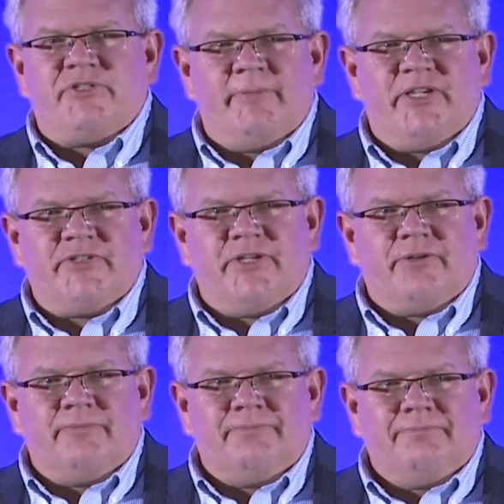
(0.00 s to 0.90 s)
to make
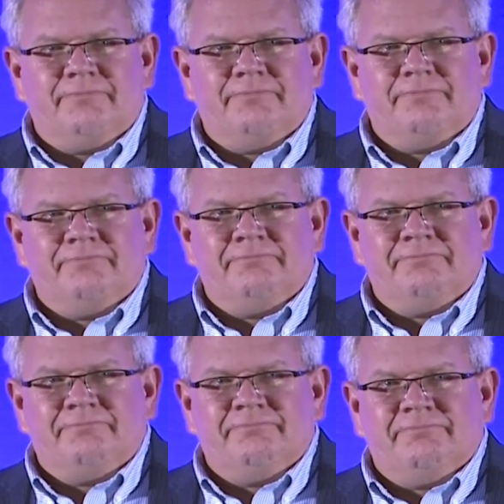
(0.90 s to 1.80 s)
steel.
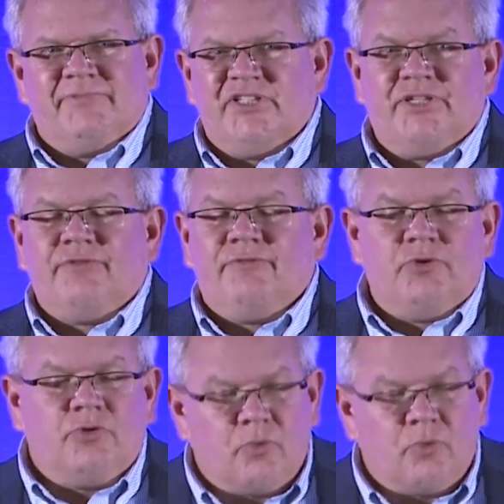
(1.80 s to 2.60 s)
Different view of the